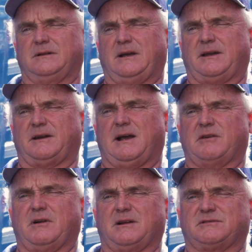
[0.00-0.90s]
I had an
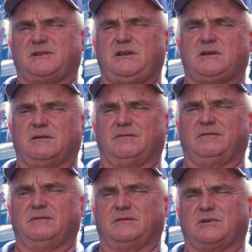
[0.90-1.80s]
IROC Z
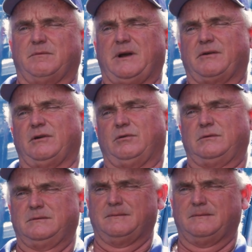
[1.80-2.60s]
Camaro.